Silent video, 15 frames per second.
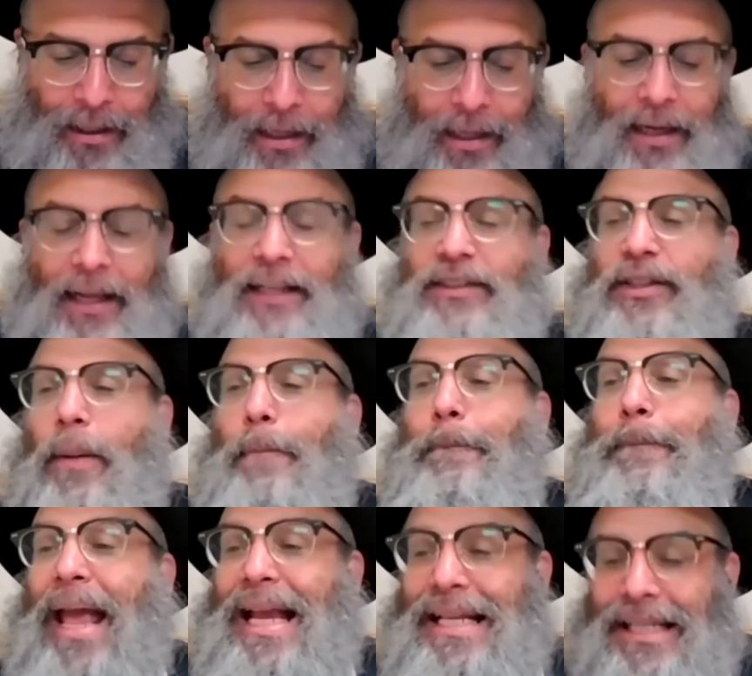It is the
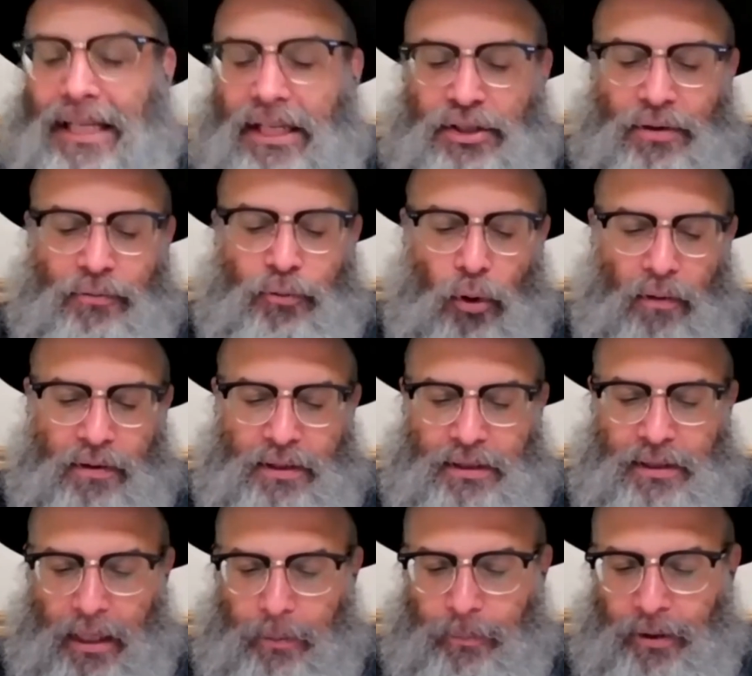basis of all the
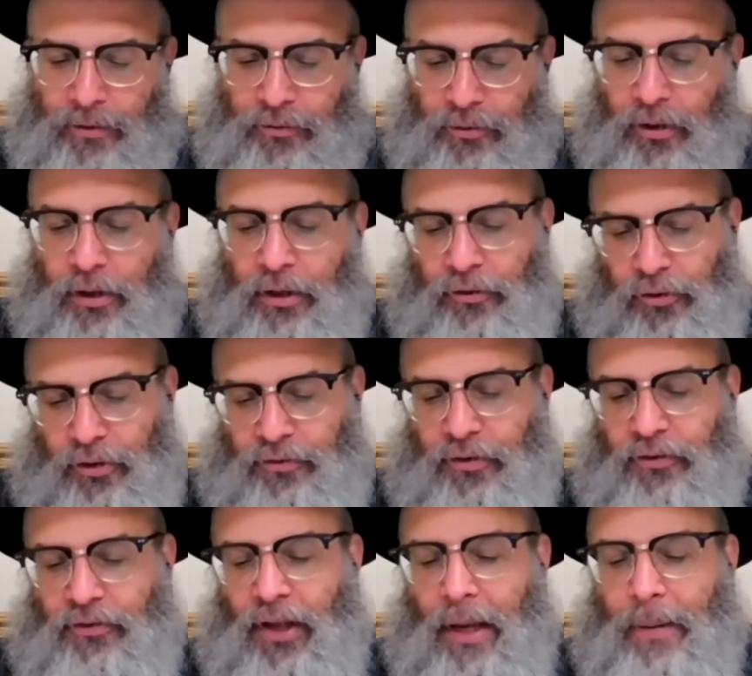statements. So it's the
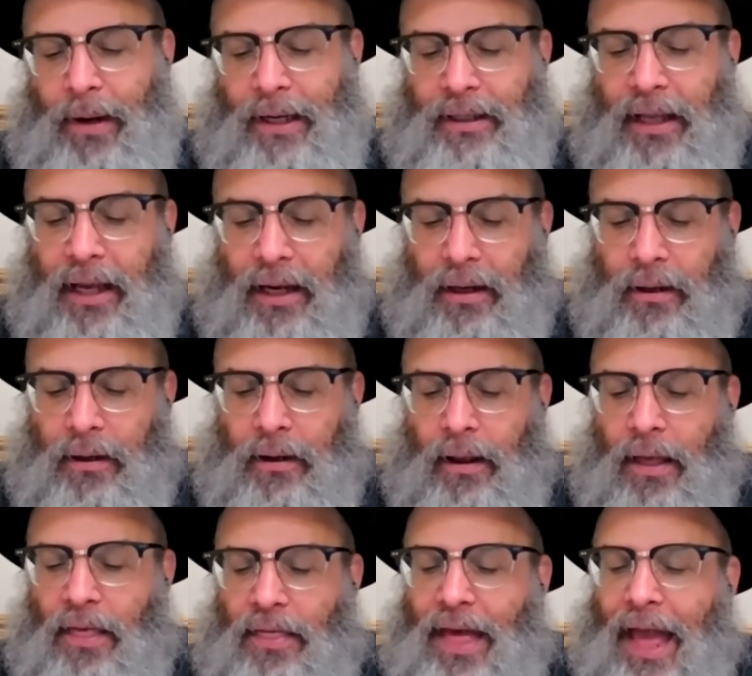same idea
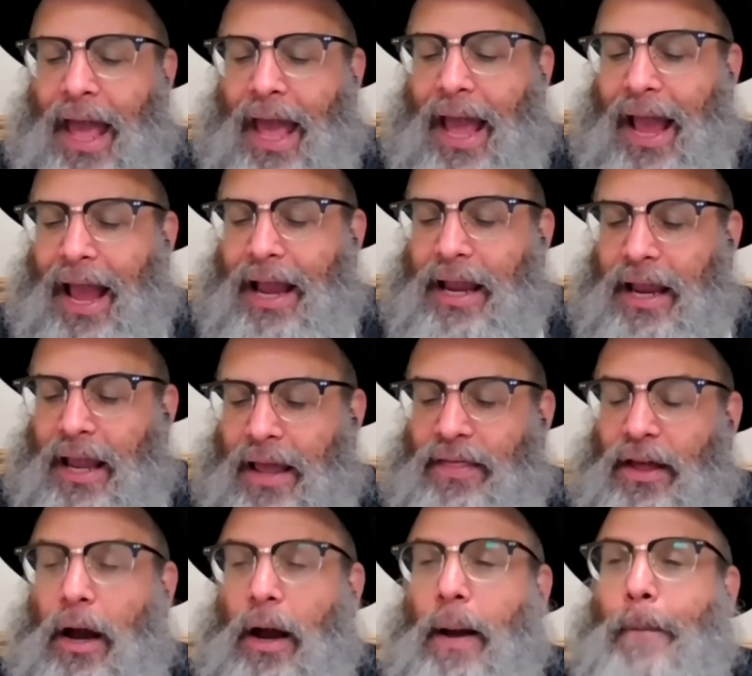the hey in
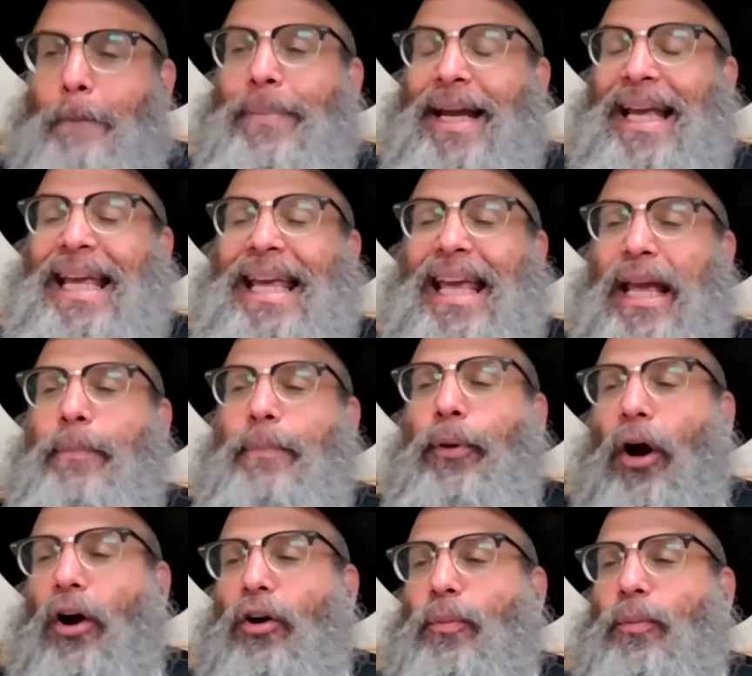the behi
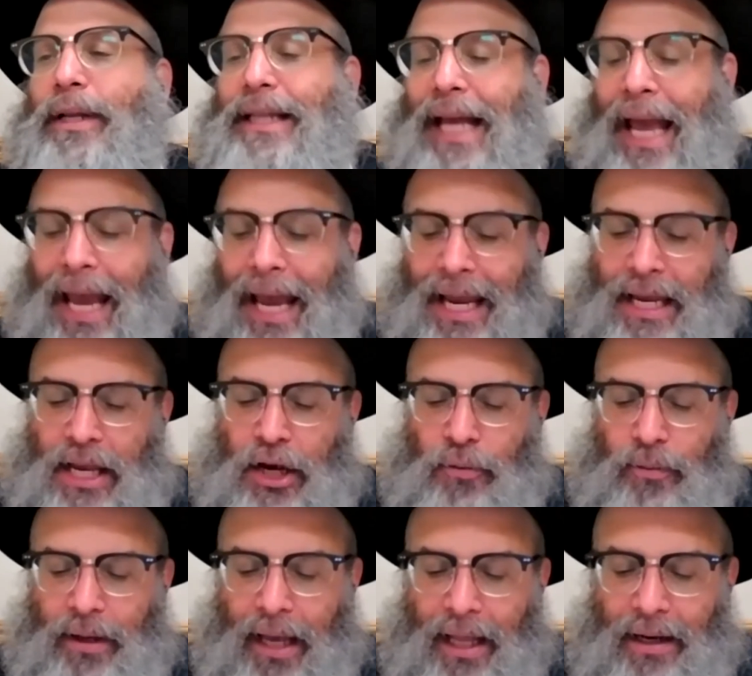barum with the hey he
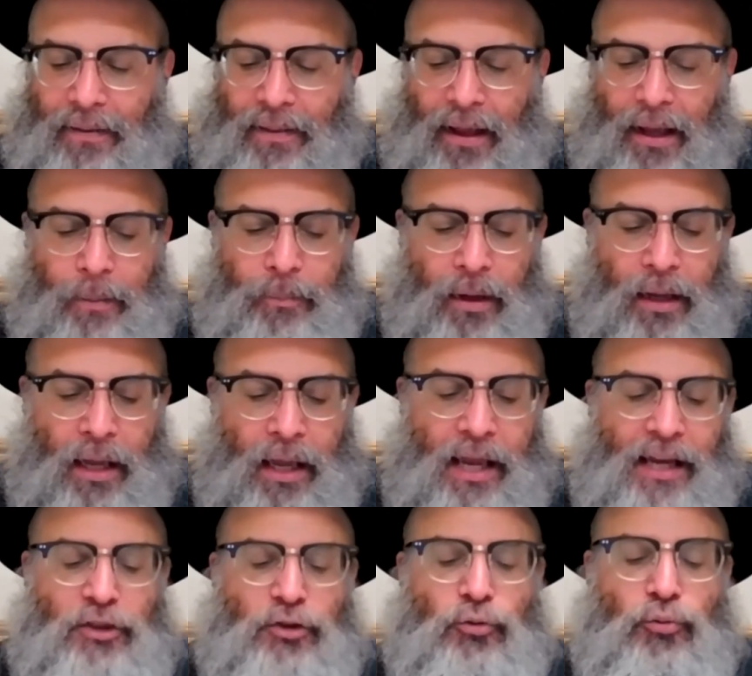created them
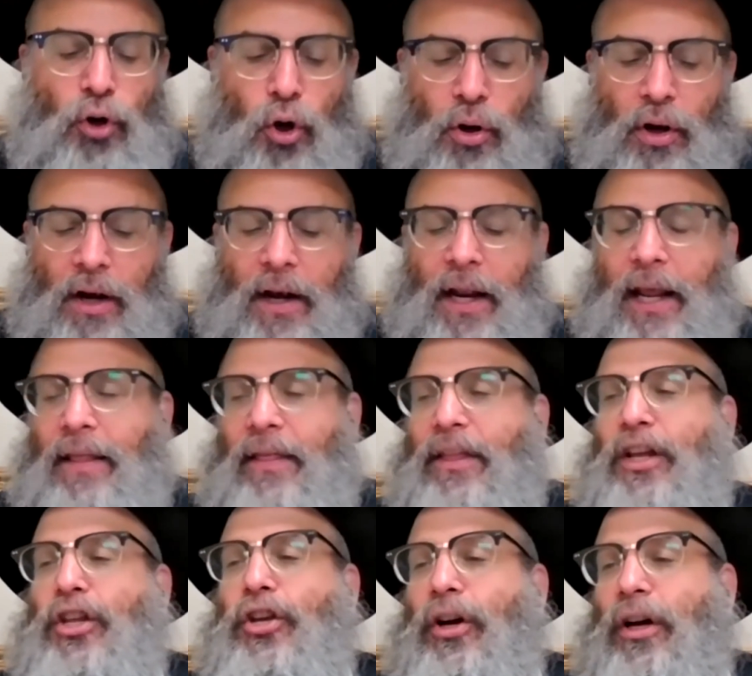is rooted in
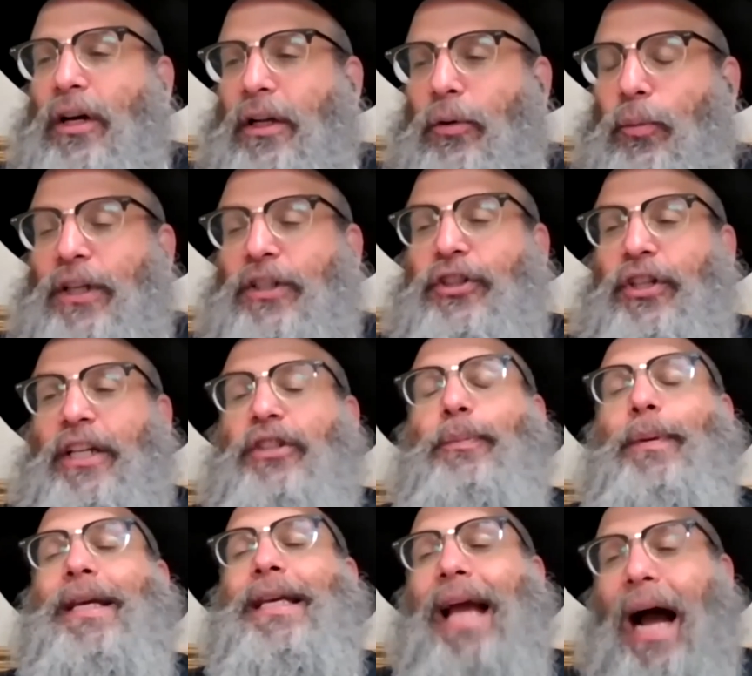the yud, which is
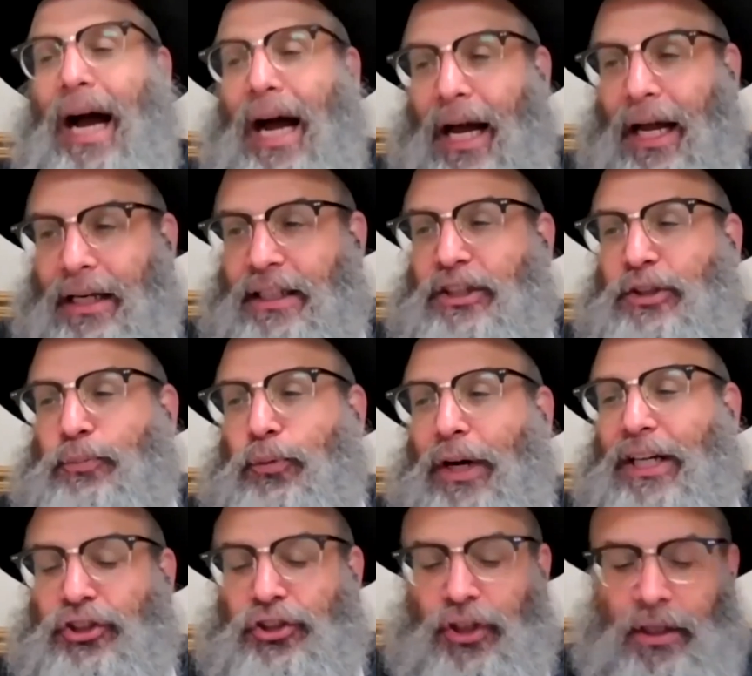beyond
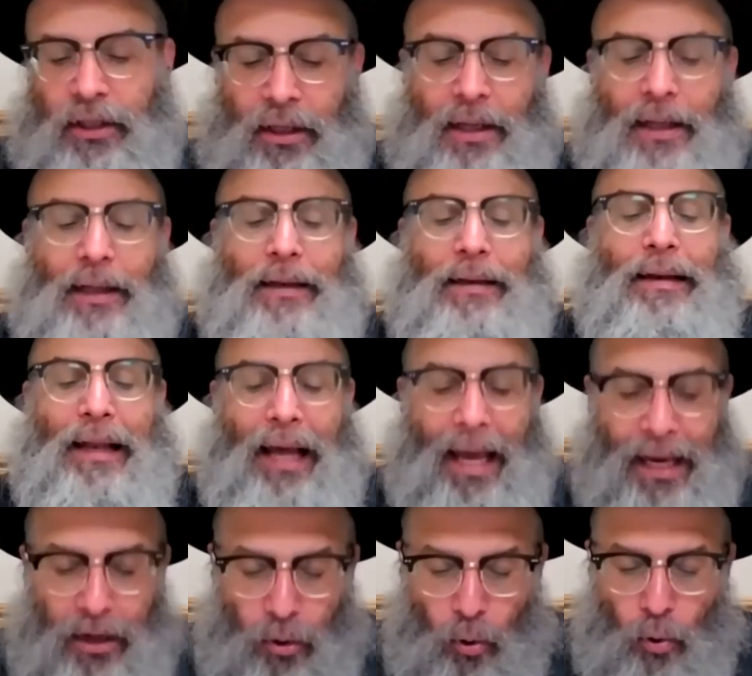expression.
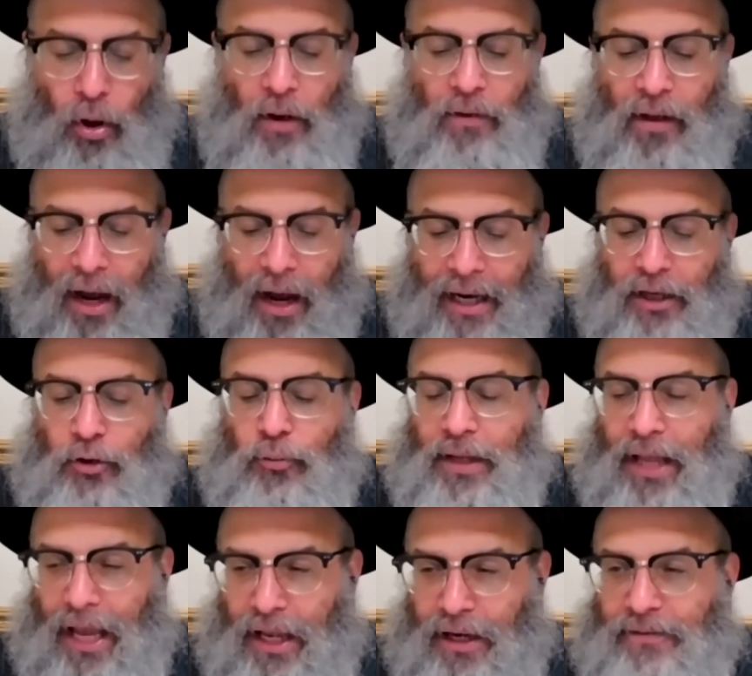Like all nine
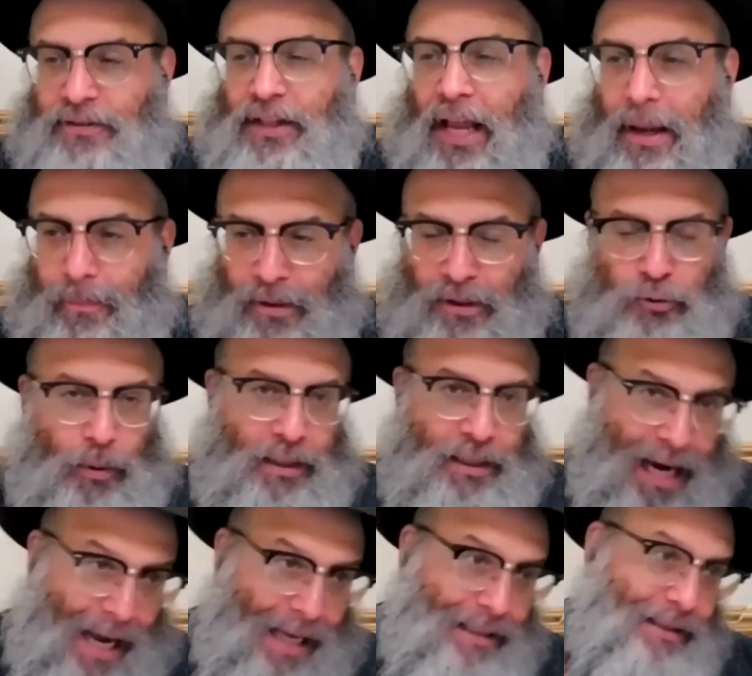creative statements, when
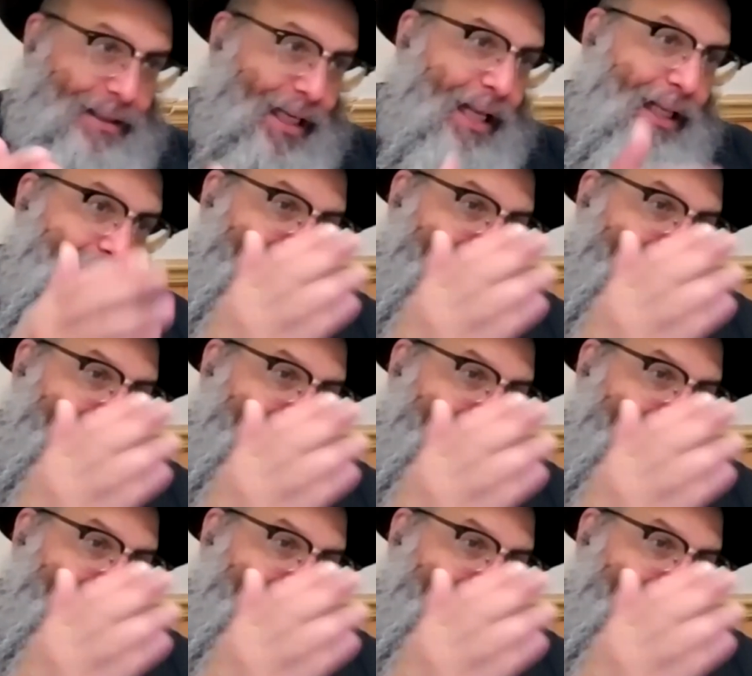God said,